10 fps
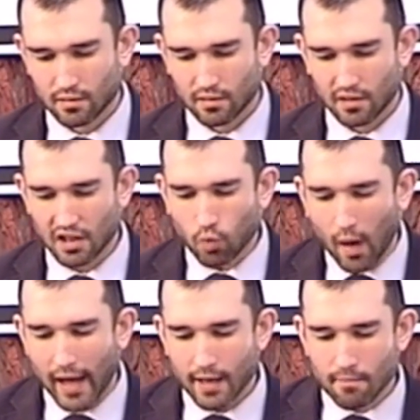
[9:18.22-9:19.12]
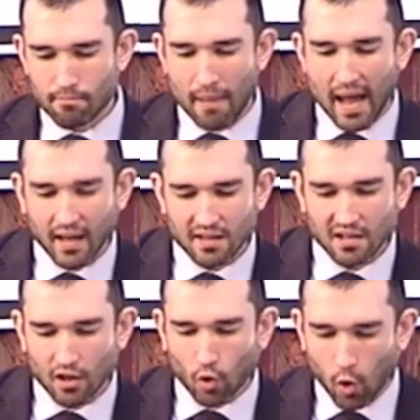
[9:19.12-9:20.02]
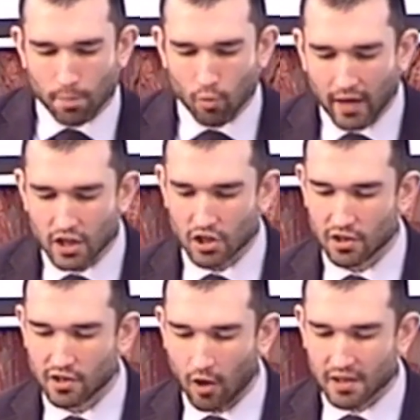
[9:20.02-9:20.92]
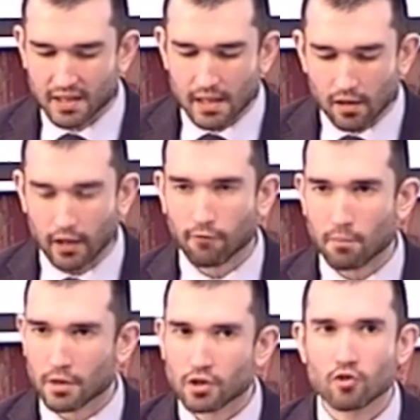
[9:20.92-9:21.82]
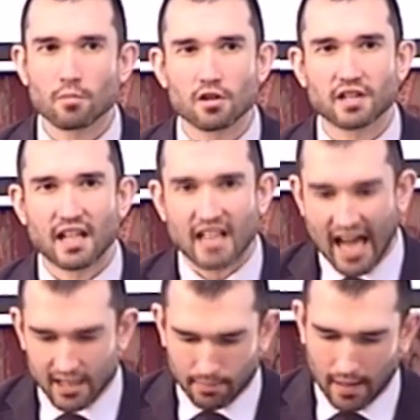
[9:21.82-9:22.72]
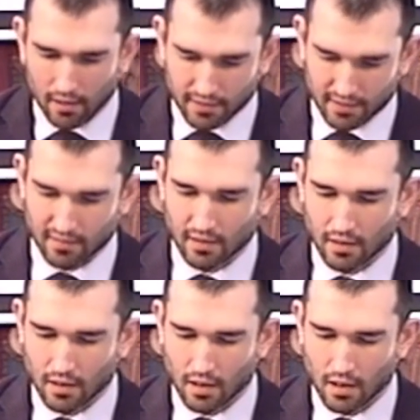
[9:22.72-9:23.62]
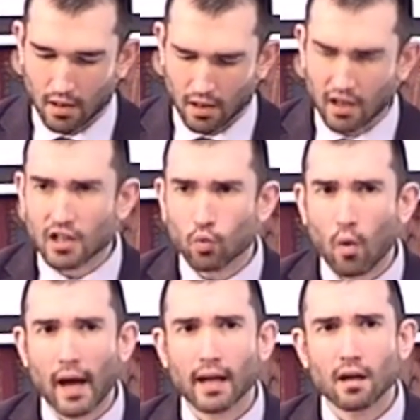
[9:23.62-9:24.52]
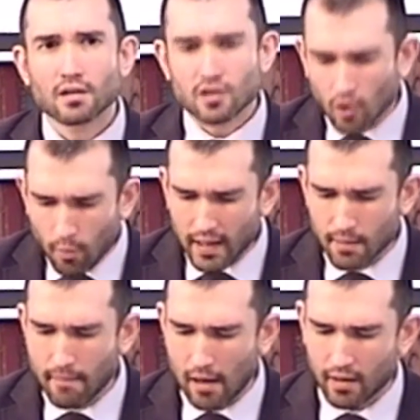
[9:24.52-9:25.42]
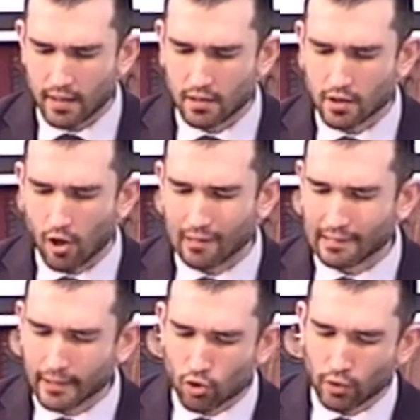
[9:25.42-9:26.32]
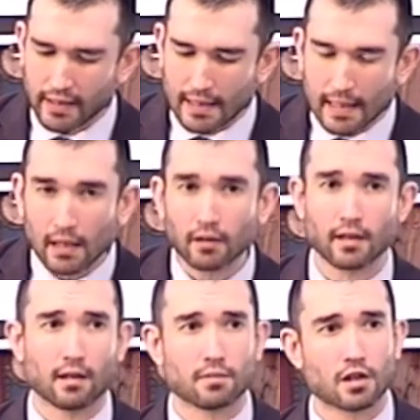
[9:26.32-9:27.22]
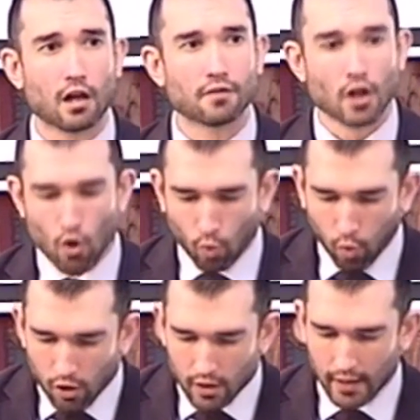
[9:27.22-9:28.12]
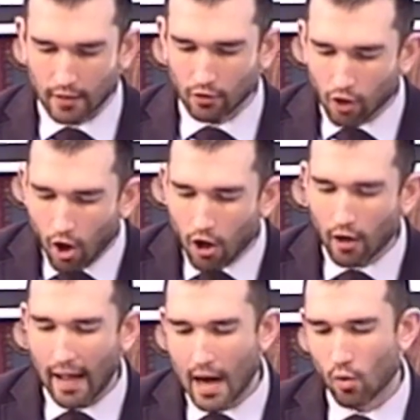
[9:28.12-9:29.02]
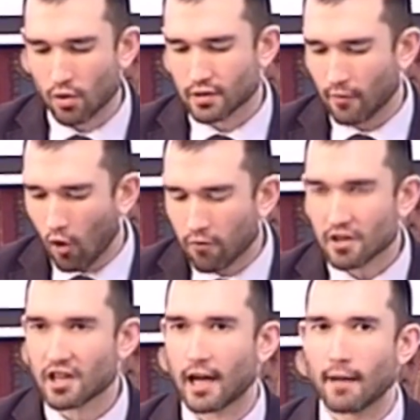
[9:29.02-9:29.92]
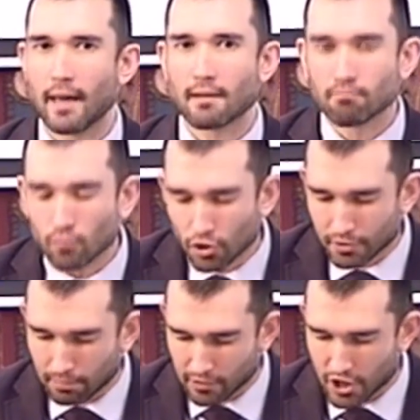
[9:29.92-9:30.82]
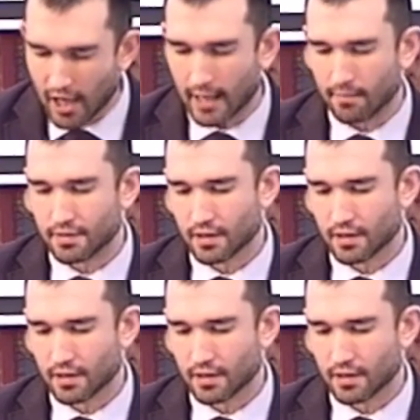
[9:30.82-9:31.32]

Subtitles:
It's why banks and corporations are stealing from consumers and taxpayers. It's why so many Americans are literally killing themselves working long hours of overtime at multiple jobs.